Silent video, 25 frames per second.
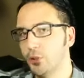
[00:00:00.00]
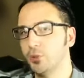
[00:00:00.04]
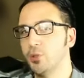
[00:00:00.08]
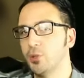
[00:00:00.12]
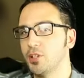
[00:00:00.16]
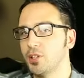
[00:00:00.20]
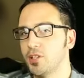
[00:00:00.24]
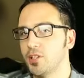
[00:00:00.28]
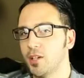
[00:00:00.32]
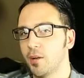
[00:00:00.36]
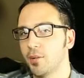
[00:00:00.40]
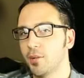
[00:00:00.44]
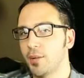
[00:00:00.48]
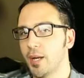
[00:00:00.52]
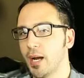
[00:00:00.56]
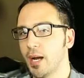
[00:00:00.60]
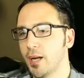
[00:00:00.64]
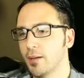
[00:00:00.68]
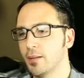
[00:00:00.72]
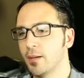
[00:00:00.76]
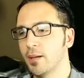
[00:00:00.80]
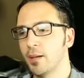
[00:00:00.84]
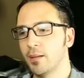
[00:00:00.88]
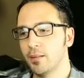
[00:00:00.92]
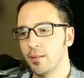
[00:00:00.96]
You can tell
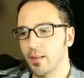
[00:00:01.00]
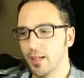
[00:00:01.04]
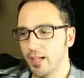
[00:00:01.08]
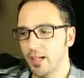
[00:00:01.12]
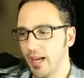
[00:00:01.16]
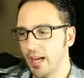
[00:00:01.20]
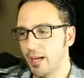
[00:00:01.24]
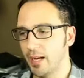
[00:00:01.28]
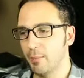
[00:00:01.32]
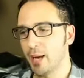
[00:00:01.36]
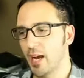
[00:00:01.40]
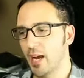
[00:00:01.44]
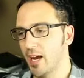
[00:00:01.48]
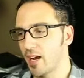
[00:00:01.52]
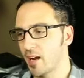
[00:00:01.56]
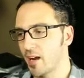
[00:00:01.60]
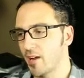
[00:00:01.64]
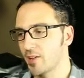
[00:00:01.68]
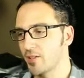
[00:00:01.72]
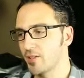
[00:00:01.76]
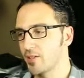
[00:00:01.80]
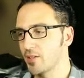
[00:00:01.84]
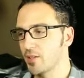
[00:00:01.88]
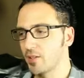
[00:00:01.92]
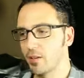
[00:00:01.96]
that the game
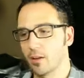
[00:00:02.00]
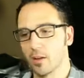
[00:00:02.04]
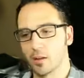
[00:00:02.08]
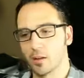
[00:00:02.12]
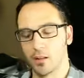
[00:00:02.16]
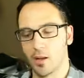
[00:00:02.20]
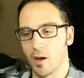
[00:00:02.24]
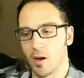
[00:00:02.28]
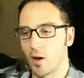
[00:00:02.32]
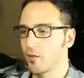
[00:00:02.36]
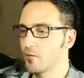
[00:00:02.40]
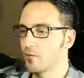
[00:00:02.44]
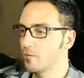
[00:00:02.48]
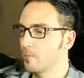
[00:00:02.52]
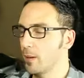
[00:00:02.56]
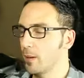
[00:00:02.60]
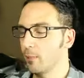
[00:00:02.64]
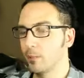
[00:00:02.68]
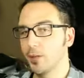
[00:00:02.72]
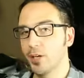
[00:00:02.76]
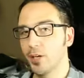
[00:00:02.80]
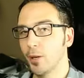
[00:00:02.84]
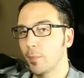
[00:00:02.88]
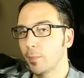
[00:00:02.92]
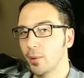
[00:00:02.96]
has a lot of
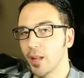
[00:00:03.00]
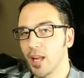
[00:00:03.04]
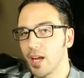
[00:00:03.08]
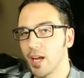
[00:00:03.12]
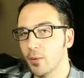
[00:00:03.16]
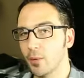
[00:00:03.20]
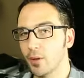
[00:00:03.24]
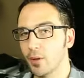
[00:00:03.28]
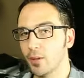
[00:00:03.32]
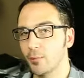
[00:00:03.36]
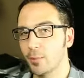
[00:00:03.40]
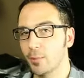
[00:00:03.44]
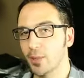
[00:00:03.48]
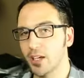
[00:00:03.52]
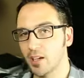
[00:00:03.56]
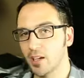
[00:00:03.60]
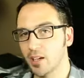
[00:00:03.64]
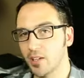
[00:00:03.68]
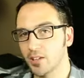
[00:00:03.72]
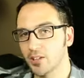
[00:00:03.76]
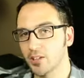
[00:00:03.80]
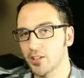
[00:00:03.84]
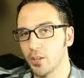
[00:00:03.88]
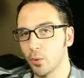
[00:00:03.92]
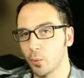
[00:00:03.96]
memory to play with
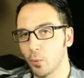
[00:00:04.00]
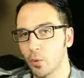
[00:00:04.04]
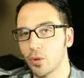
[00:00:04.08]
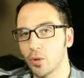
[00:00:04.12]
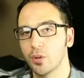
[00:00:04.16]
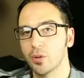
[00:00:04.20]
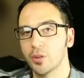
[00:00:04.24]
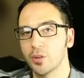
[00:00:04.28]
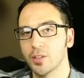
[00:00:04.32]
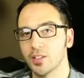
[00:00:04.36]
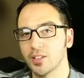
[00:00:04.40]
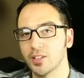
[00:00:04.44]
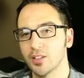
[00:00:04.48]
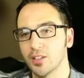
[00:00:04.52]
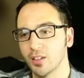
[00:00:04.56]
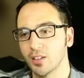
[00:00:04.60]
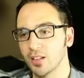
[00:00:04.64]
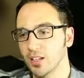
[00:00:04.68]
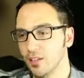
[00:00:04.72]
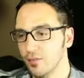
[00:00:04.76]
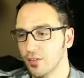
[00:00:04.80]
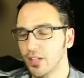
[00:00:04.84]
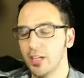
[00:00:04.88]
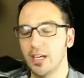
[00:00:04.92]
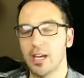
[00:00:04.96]
because the world is
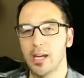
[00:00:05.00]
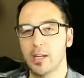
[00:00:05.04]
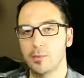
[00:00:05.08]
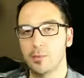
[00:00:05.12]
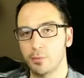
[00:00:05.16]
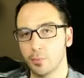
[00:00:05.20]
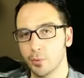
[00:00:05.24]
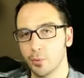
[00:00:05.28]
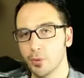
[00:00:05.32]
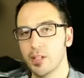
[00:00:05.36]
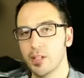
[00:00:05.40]
living and